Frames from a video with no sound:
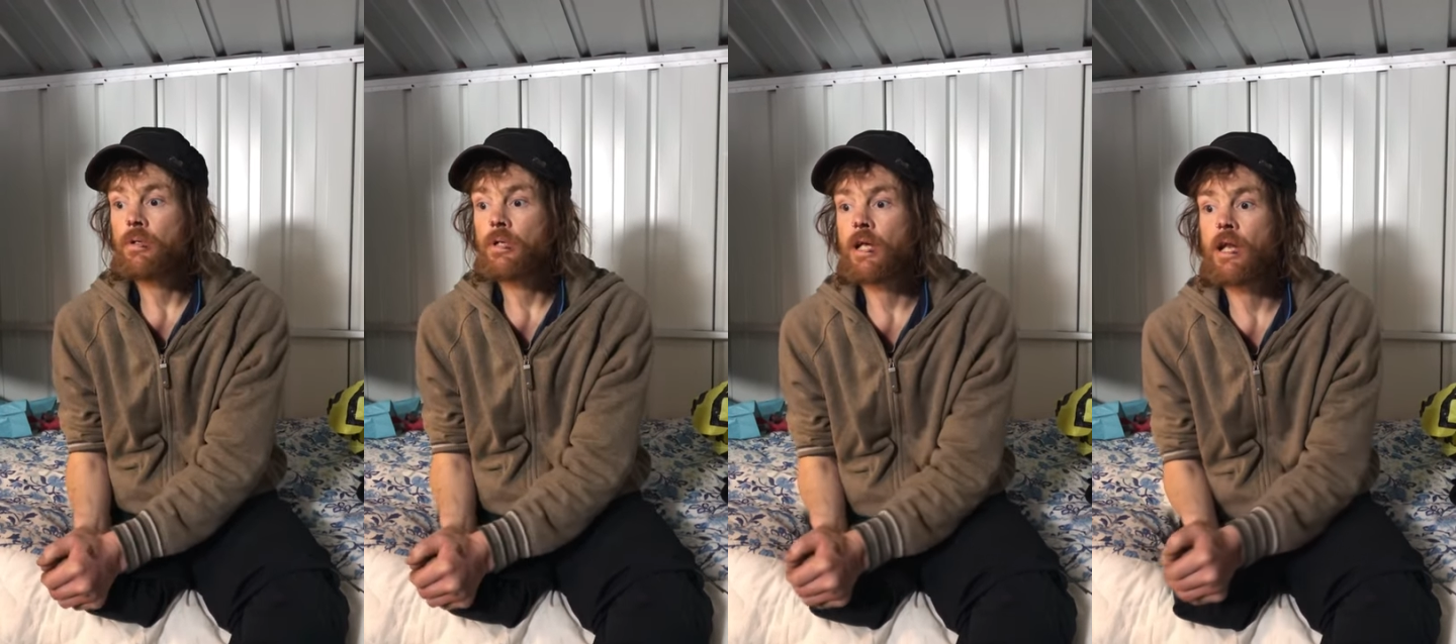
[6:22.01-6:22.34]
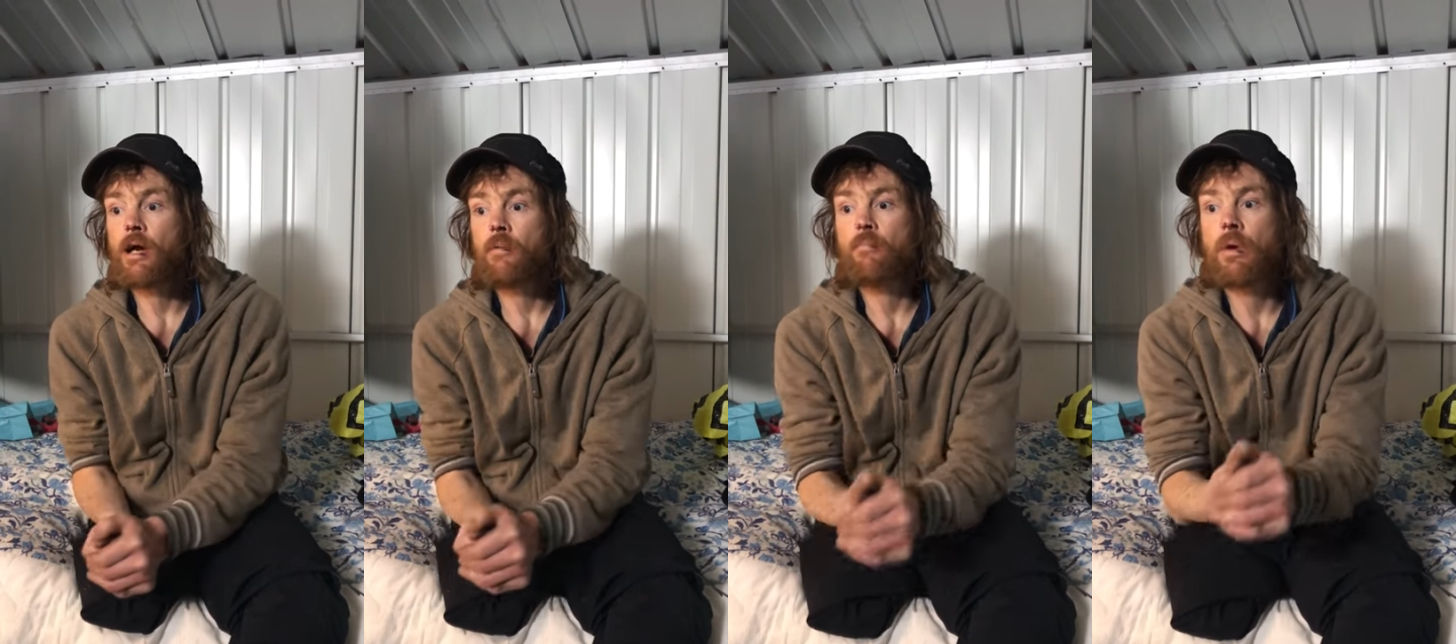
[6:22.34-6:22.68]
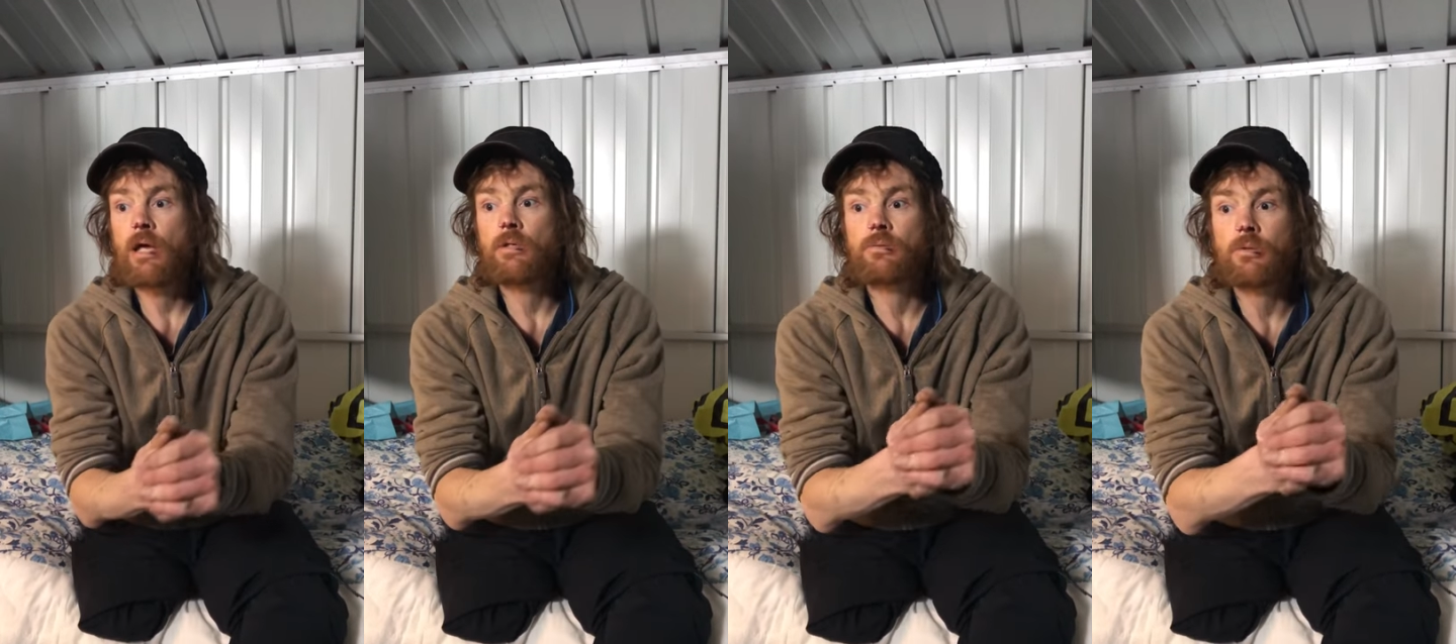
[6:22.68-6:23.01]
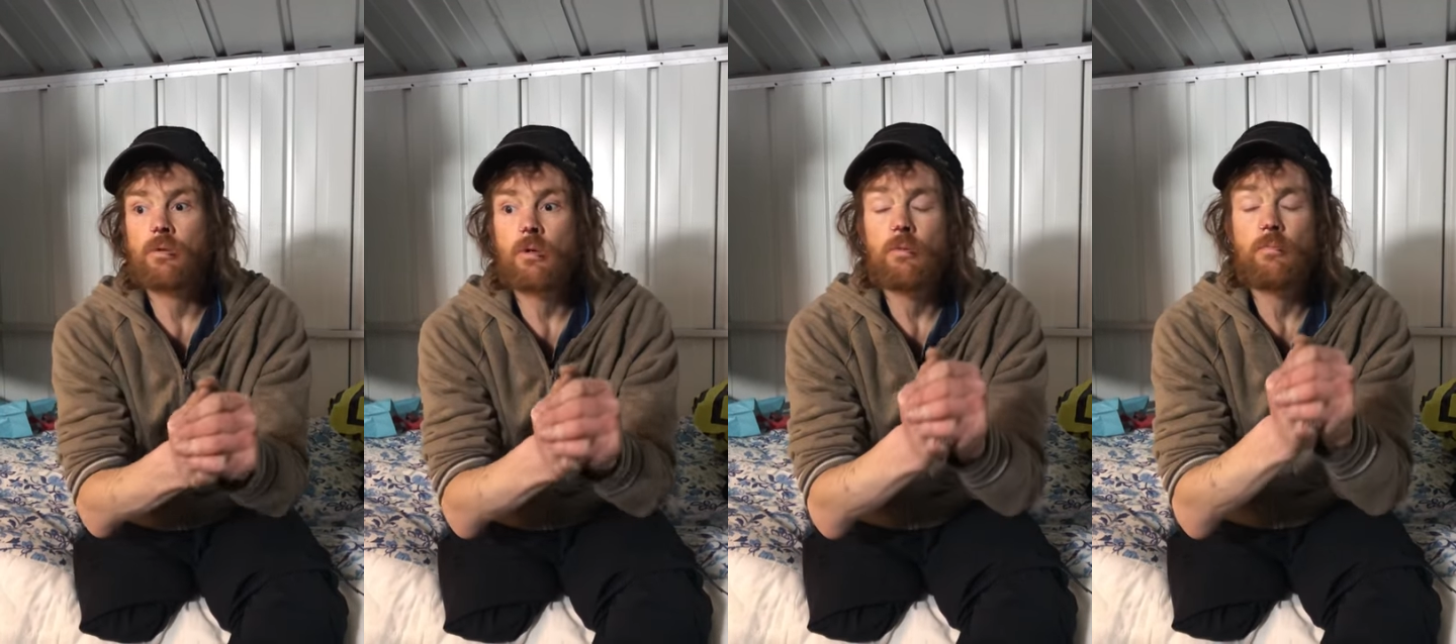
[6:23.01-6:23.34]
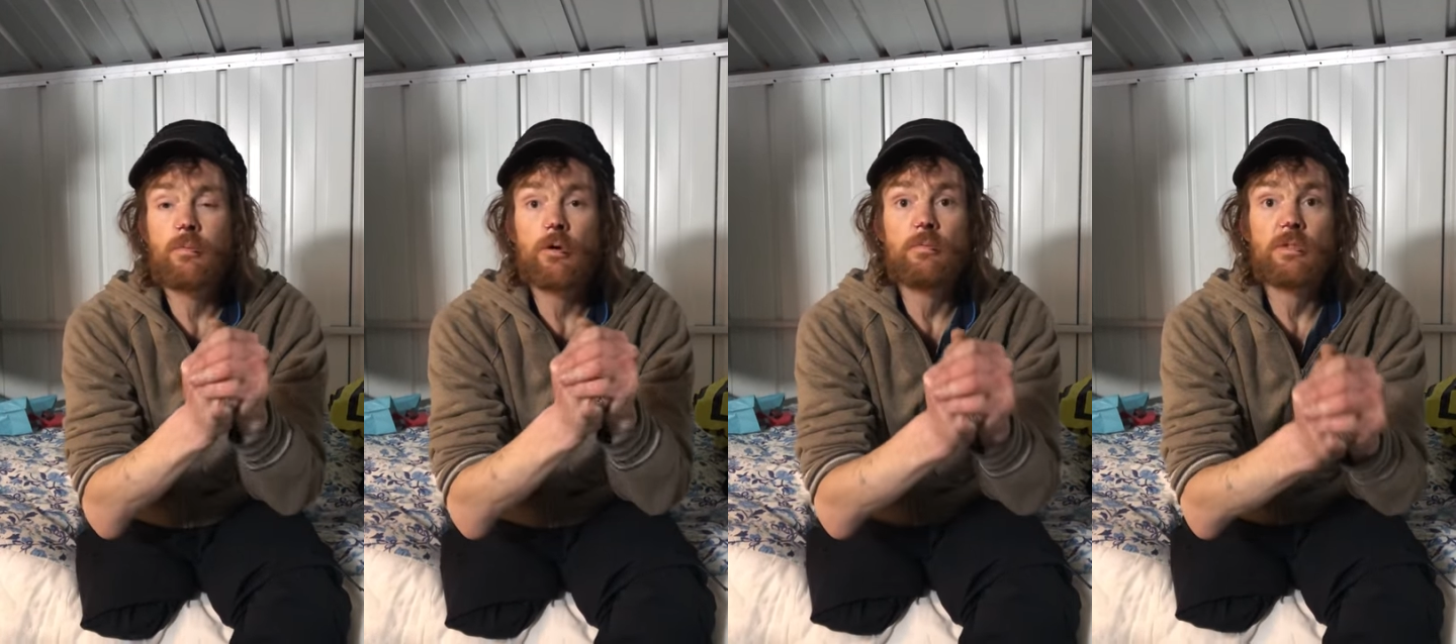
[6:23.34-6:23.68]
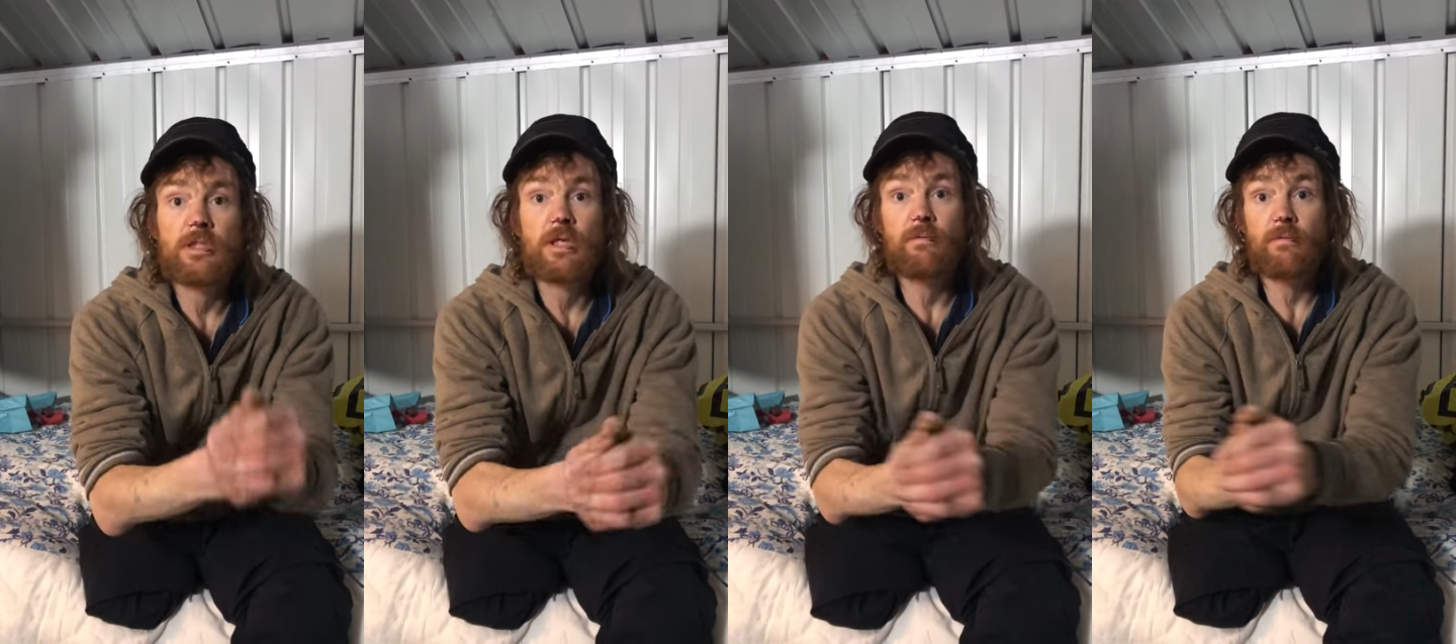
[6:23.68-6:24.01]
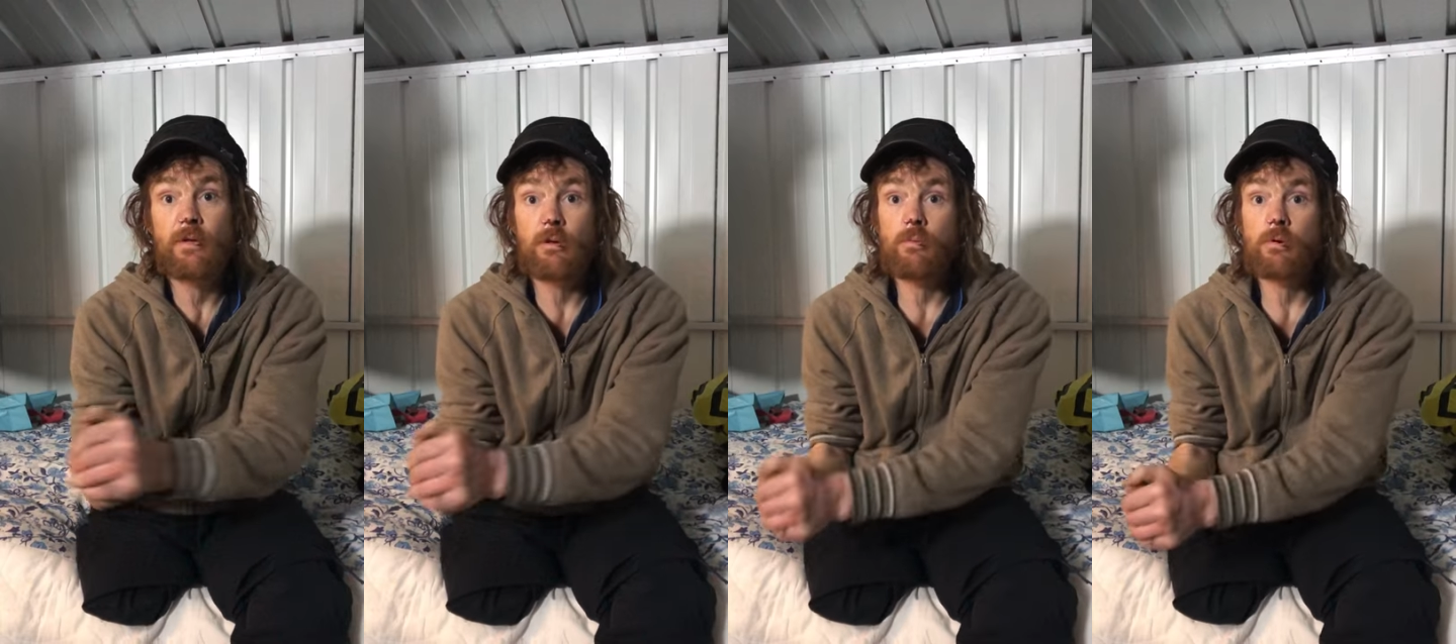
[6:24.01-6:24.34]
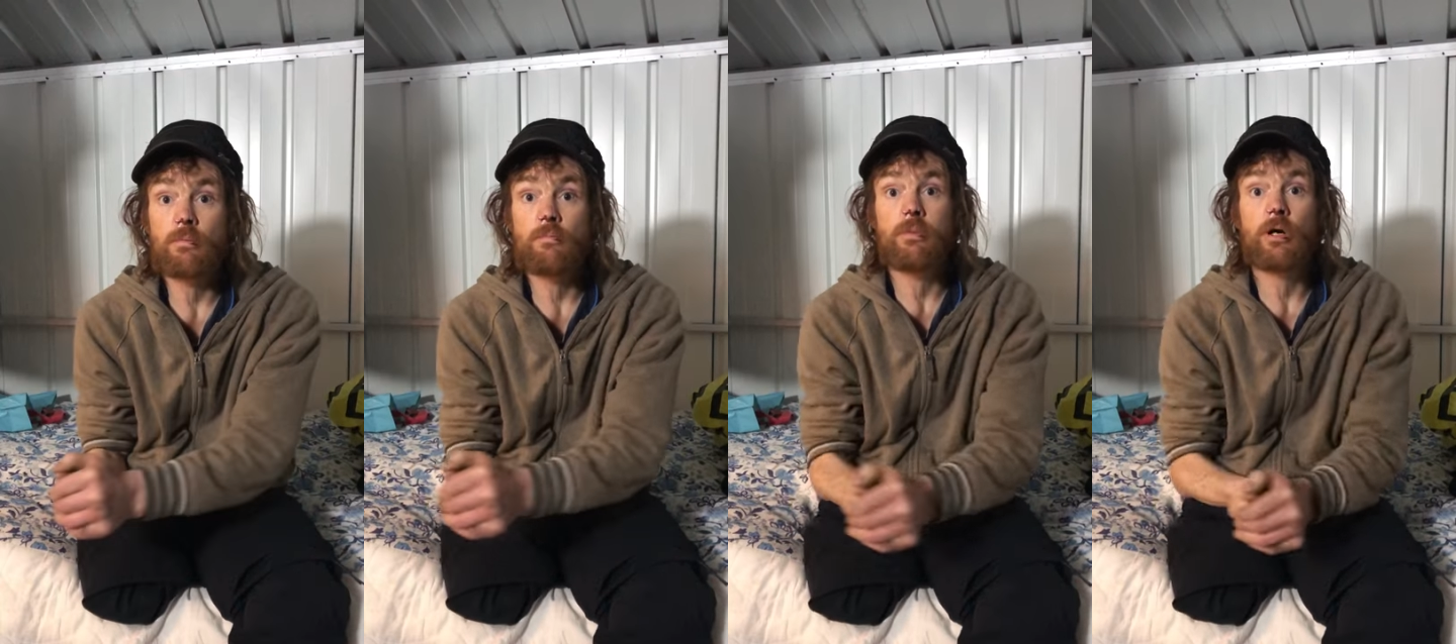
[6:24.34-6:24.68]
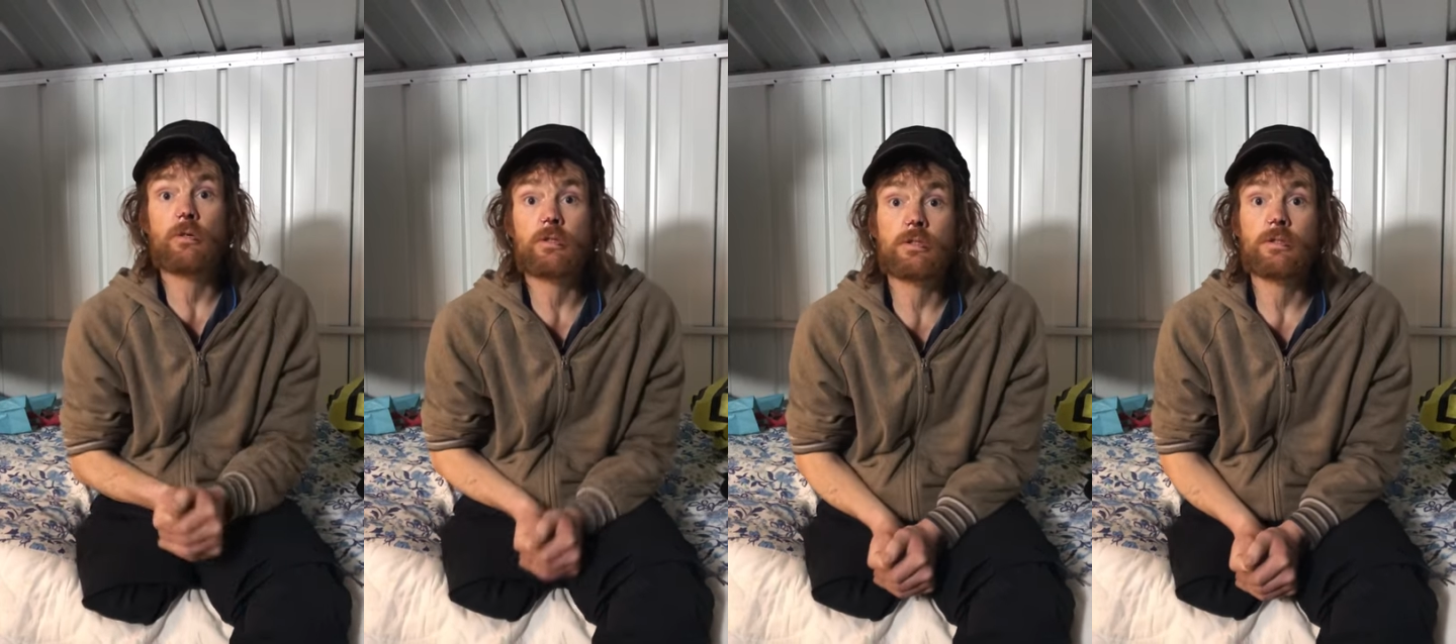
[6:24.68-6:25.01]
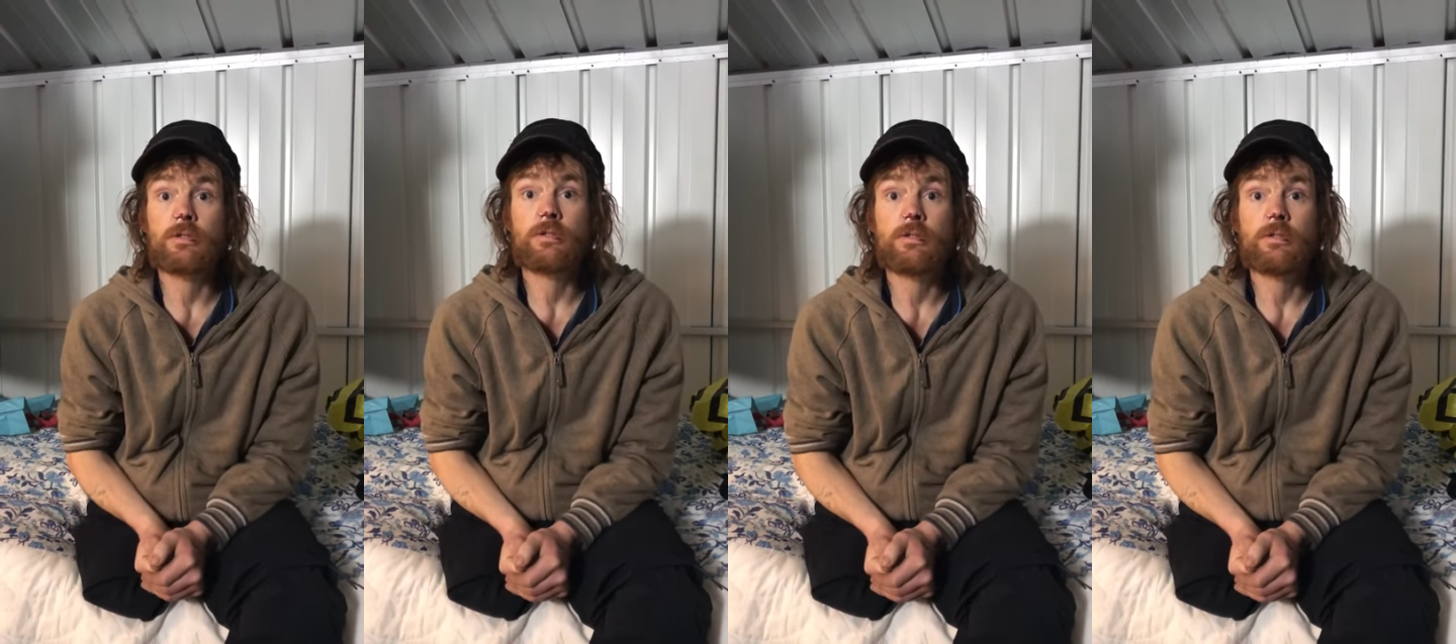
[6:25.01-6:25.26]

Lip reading: then I may as well go and put myself in a wooden box.